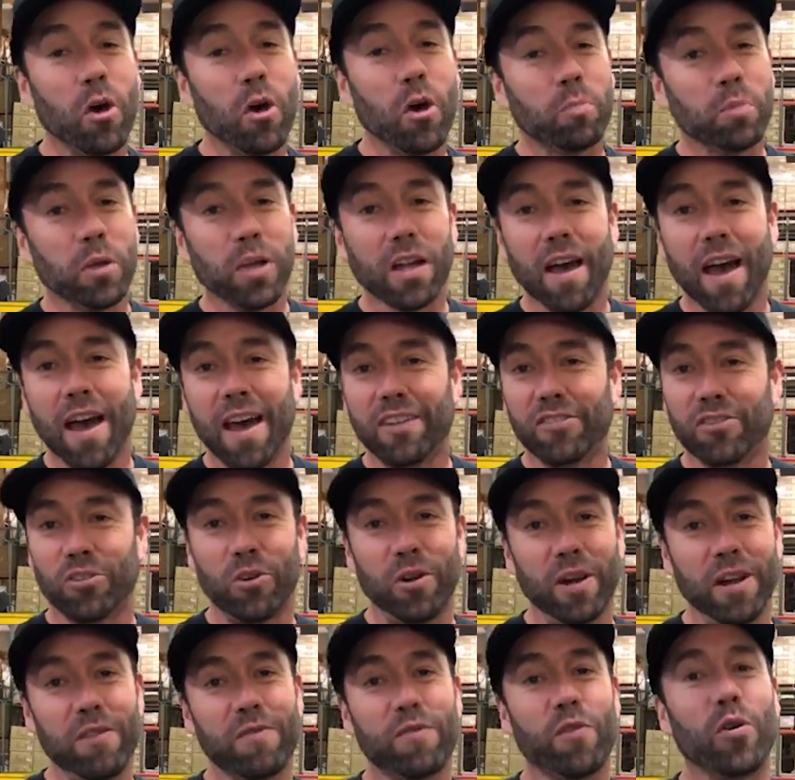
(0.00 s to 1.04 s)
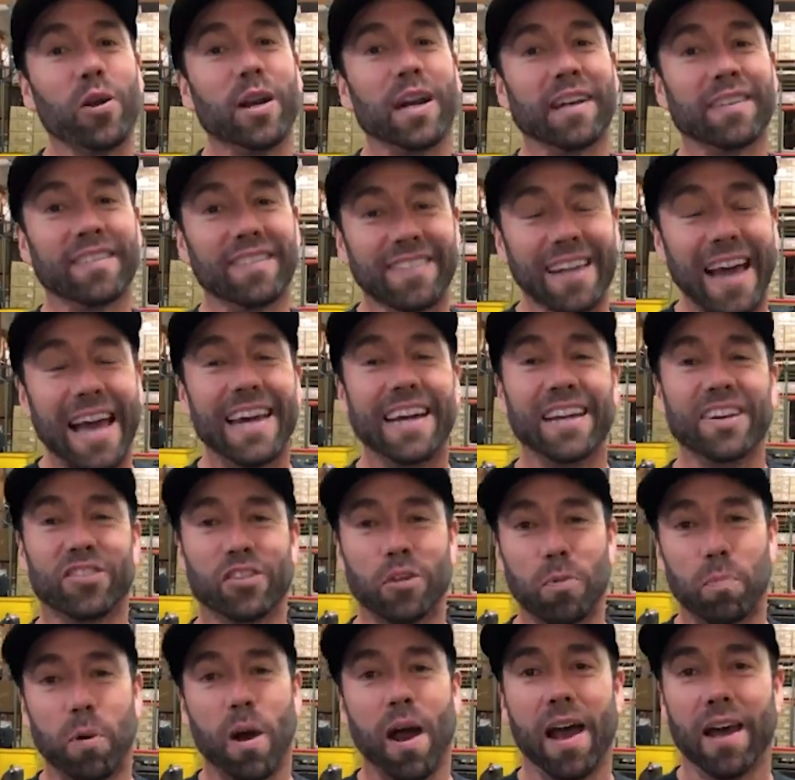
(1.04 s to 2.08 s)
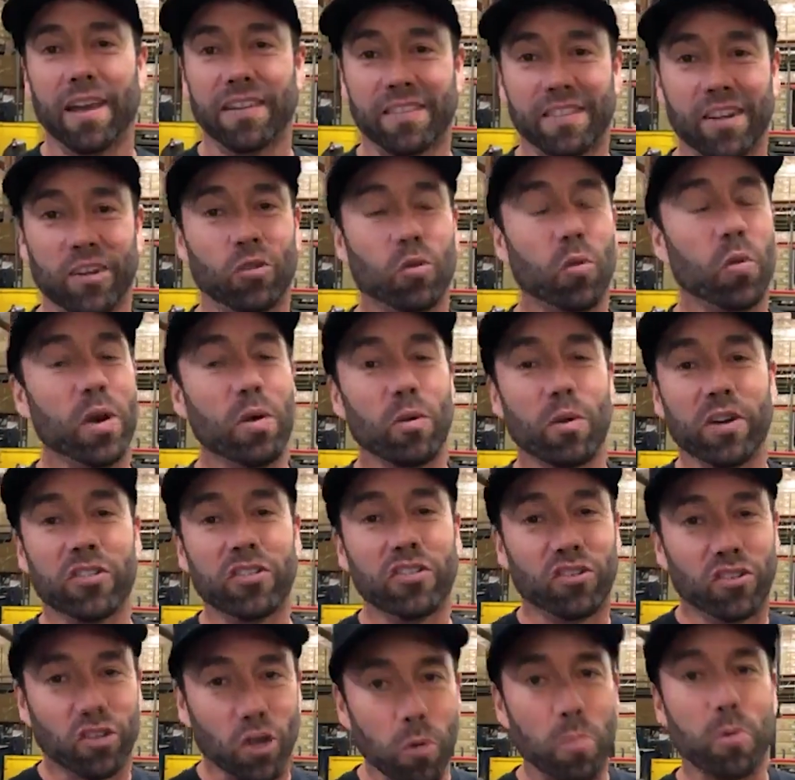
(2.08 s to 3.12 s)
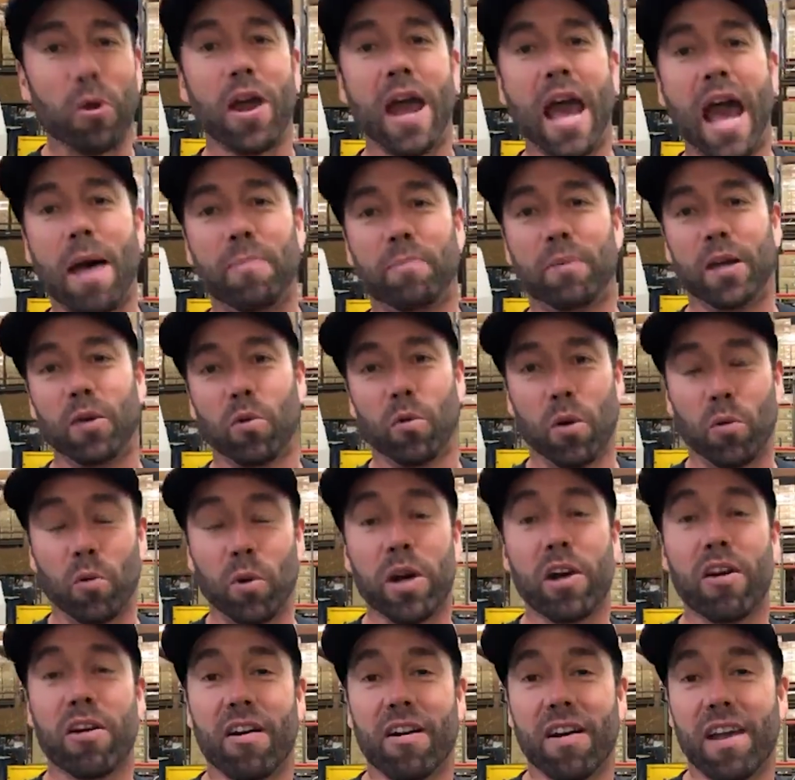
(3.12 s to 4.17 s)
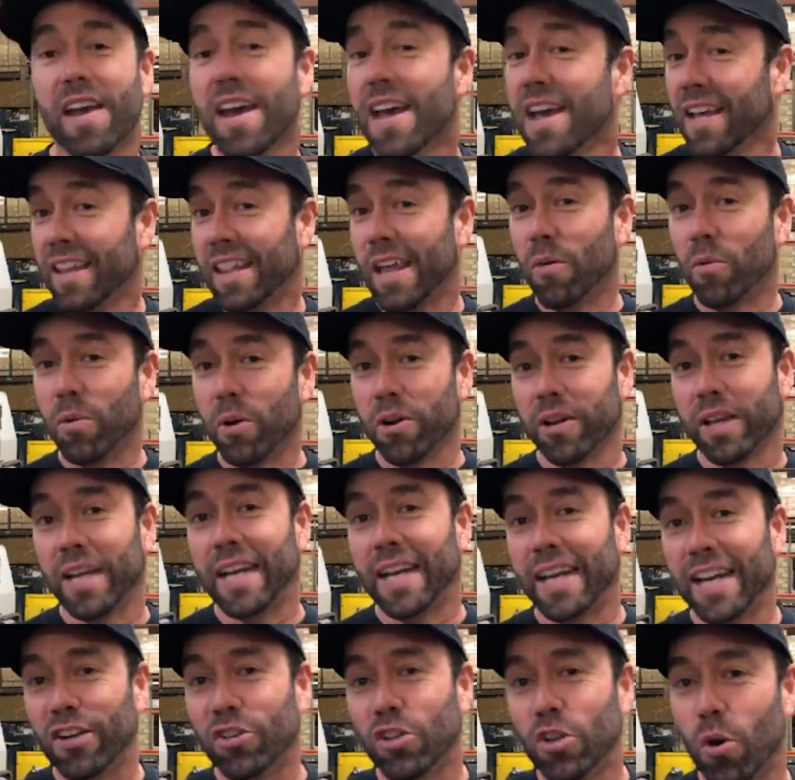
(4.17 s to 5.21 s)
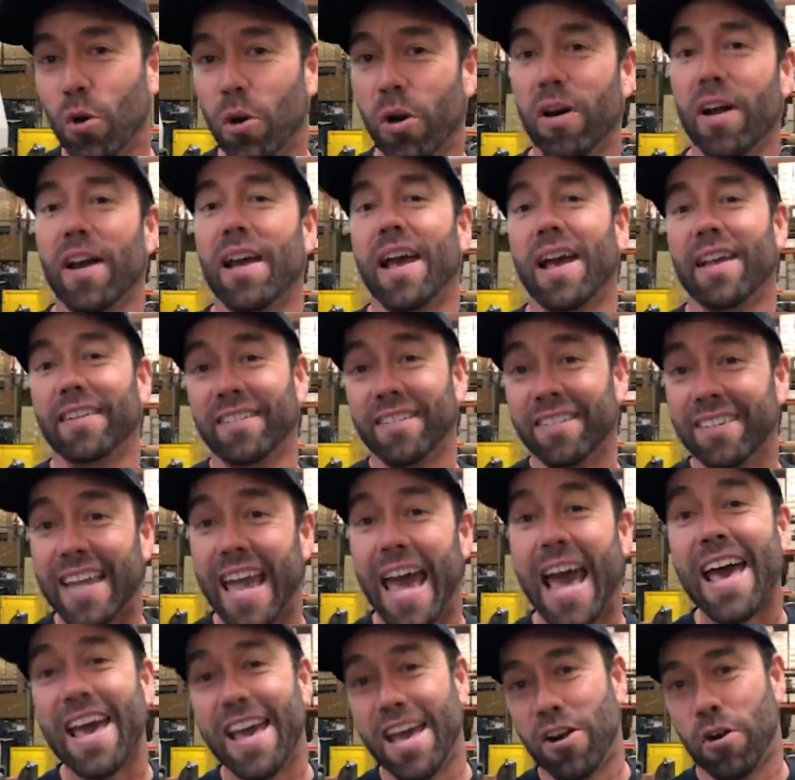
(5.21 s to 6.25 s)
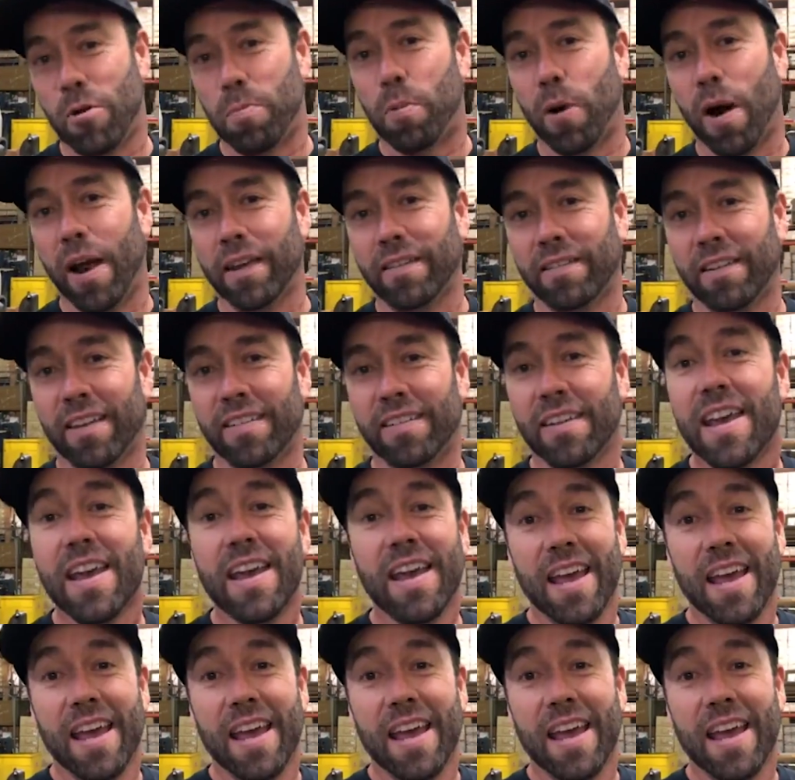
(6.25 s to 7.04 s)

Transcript: you guys are in for an exciting surprise because we were super happy when we heard that we were going to get a tour at Scat Enterprises.